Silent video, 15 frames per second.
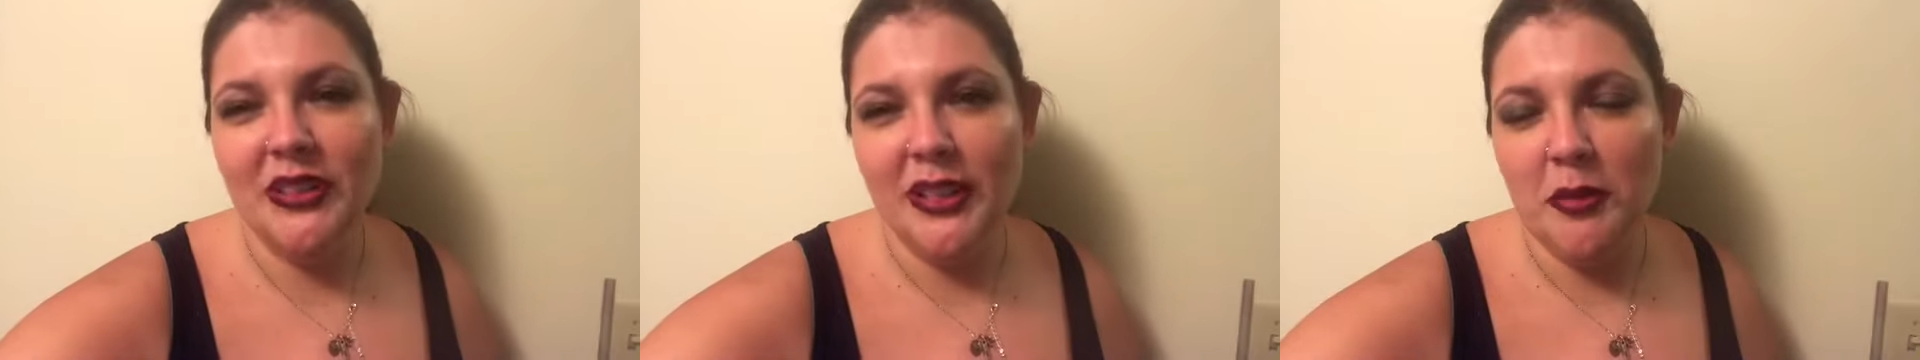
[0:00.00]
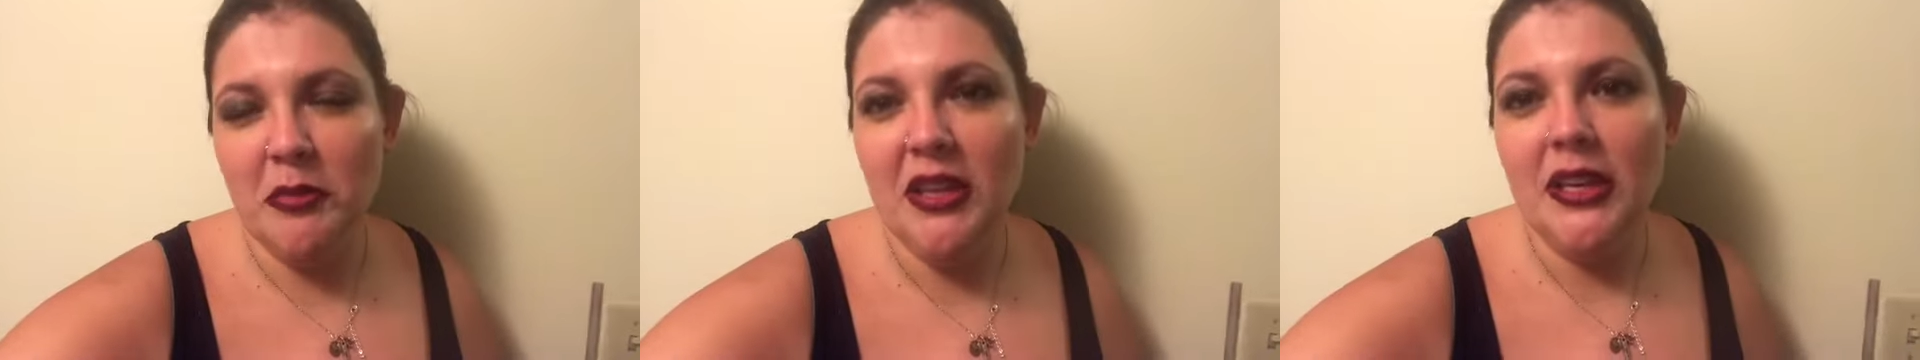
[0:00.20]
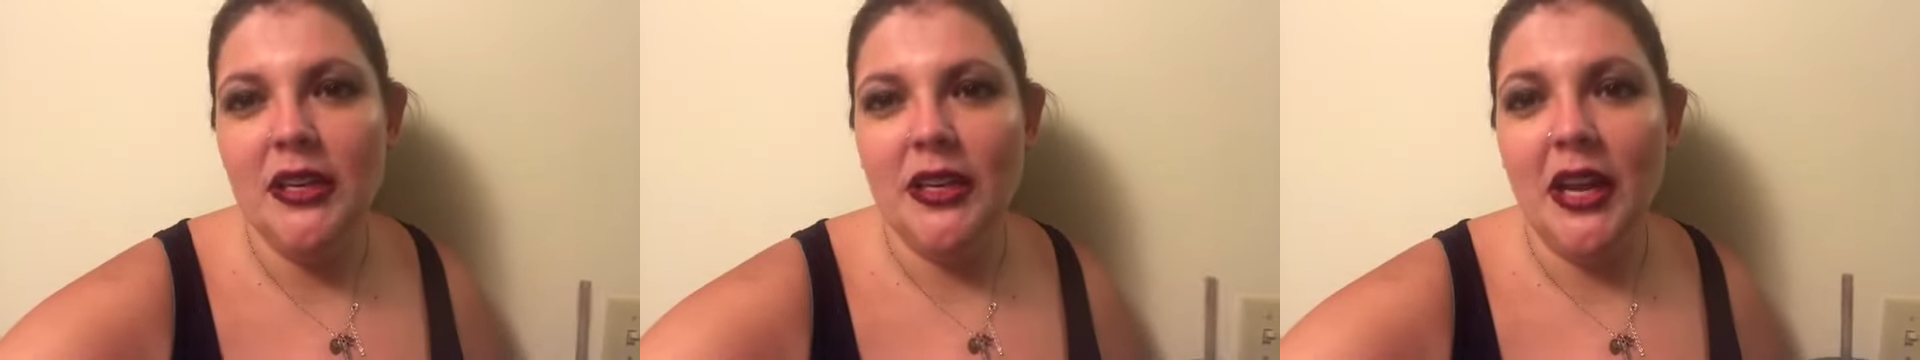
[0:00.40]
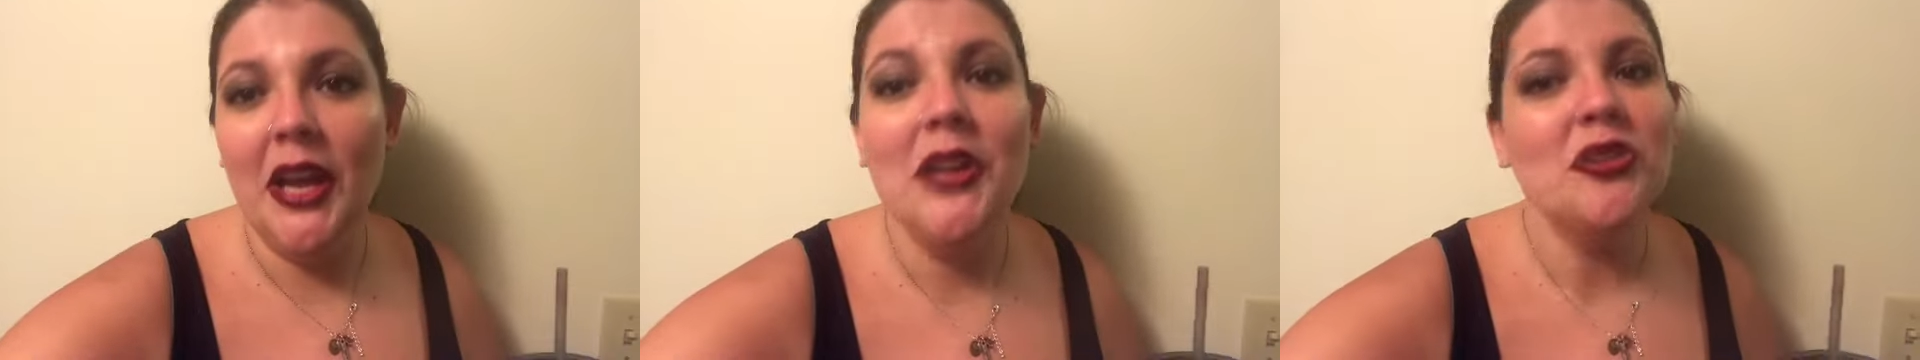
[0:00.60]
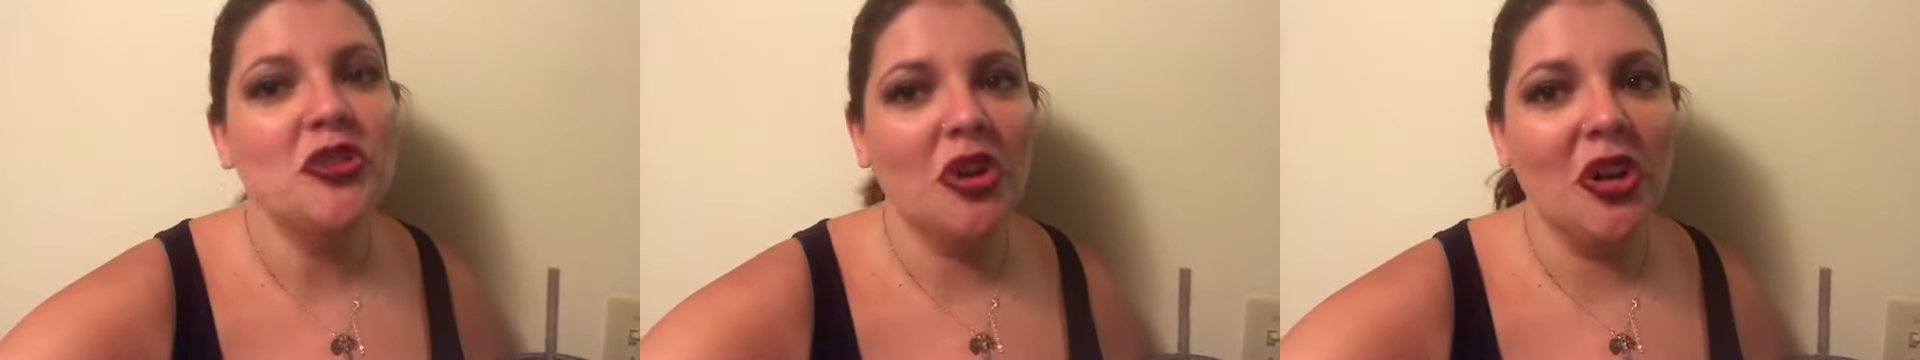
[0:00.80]
lemon
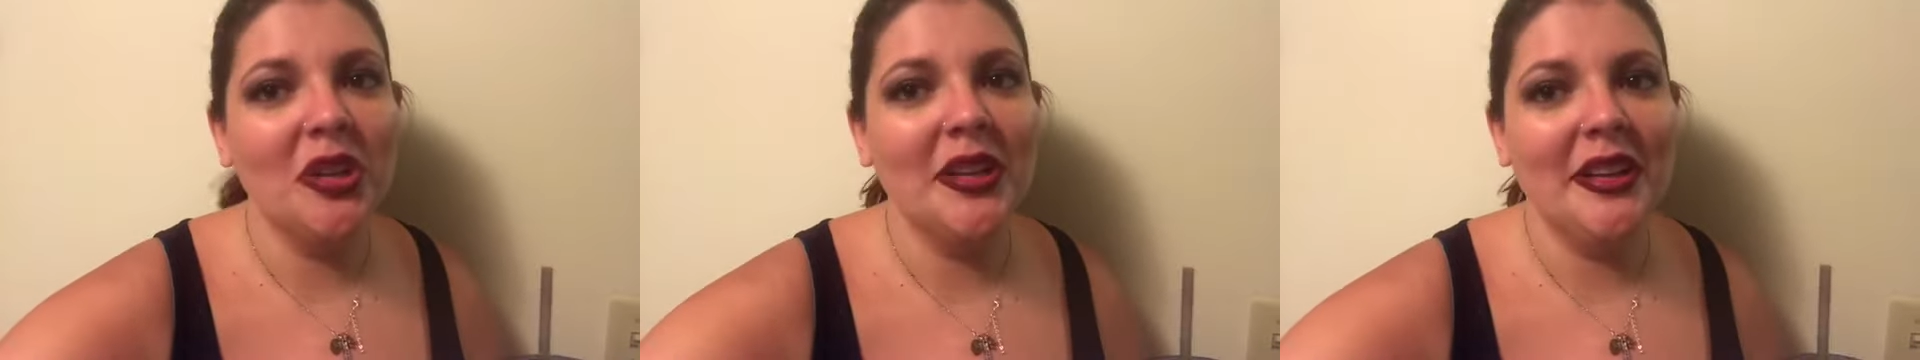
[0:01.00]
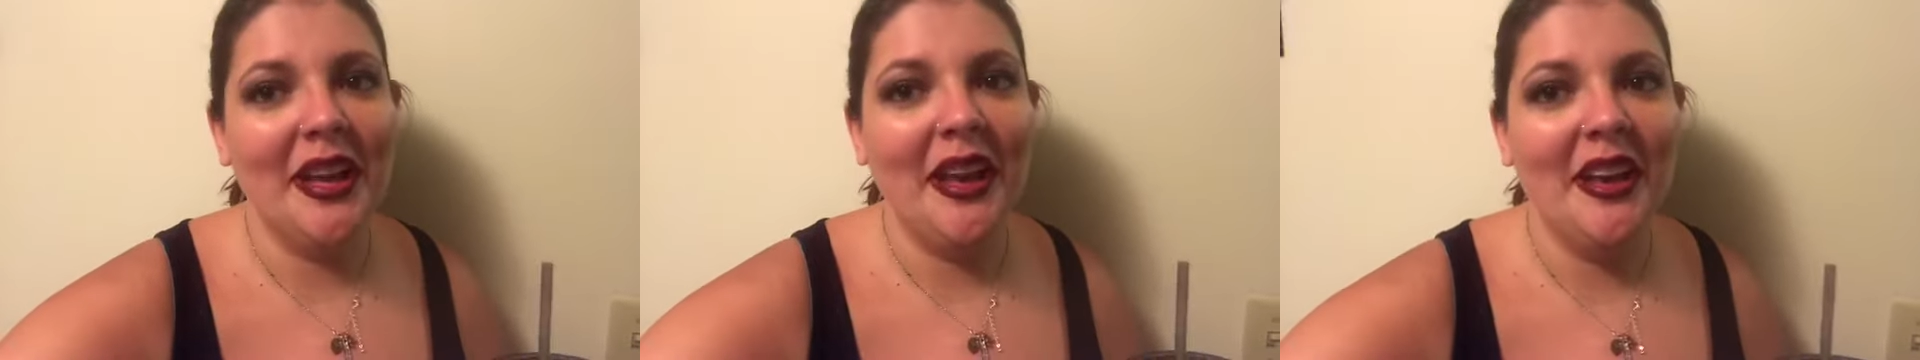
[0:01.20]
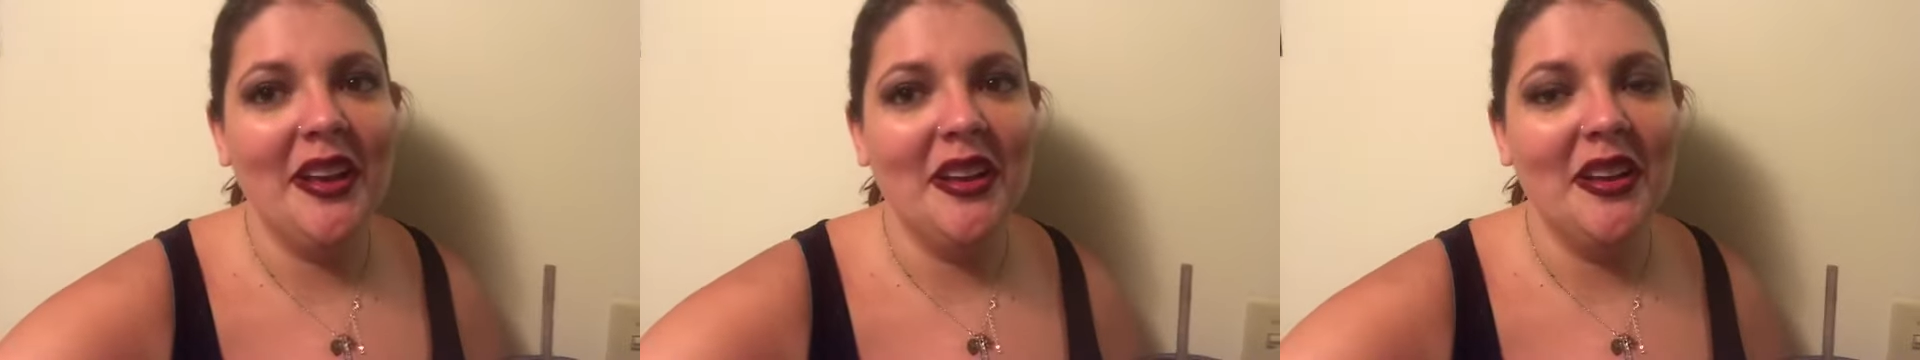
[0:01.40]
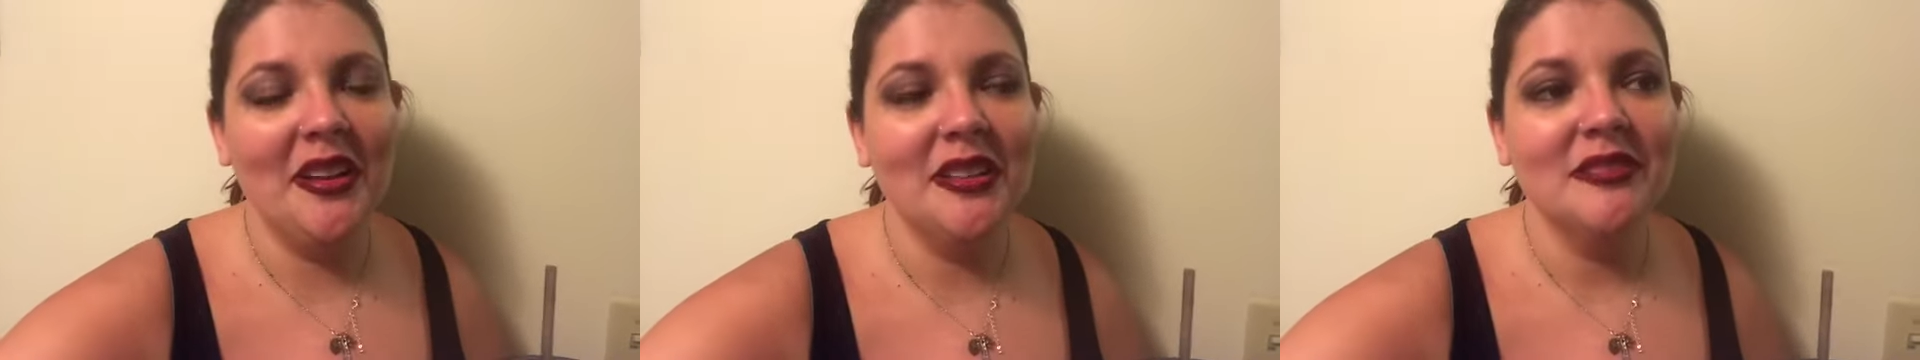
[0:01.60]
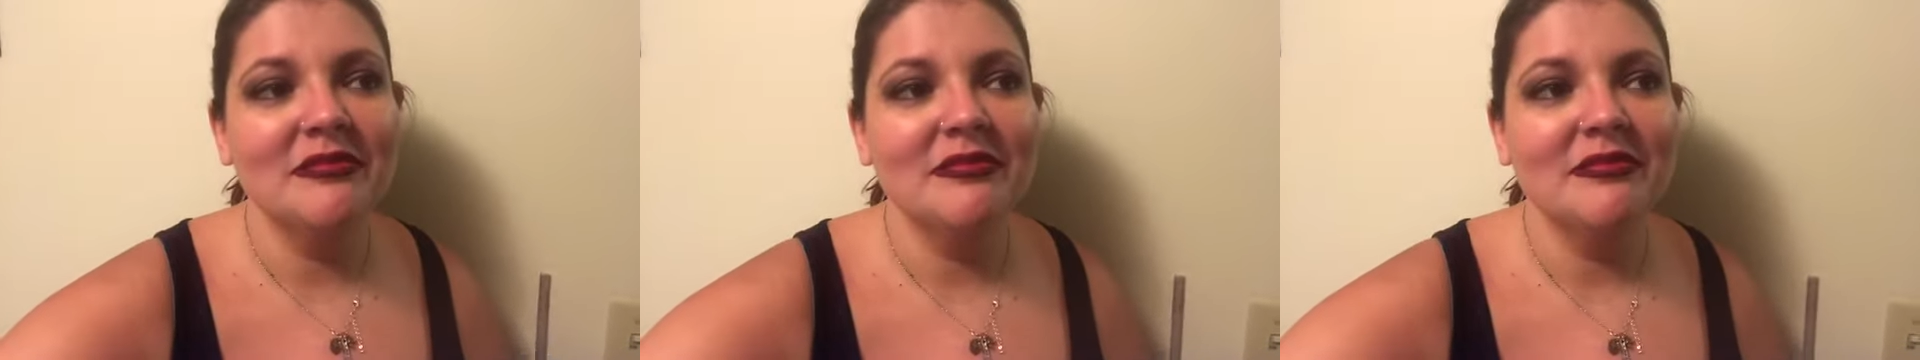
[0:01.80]
and chocolate cake